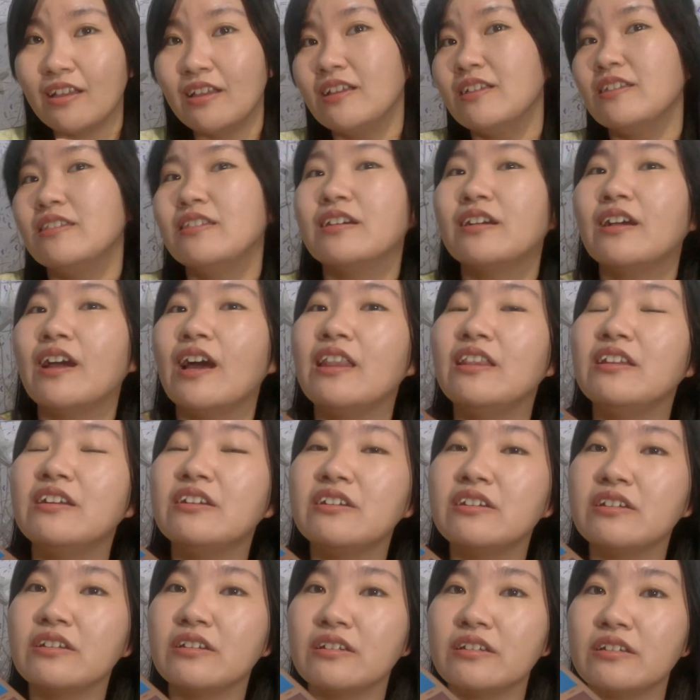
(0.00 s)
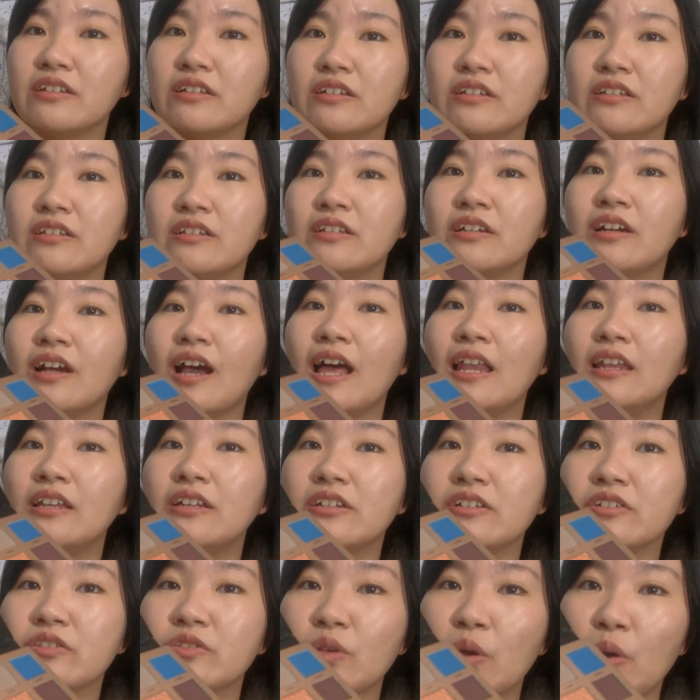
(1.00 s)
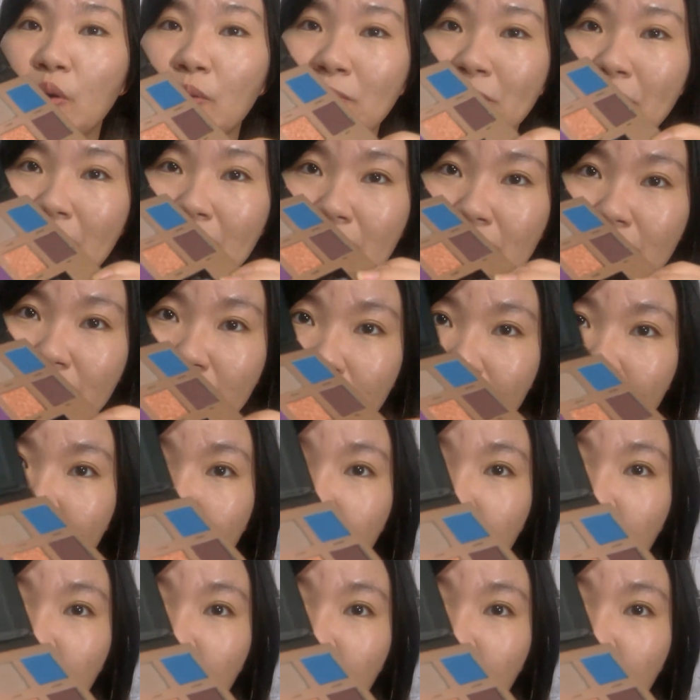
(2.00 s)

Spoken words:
The color is so amazing.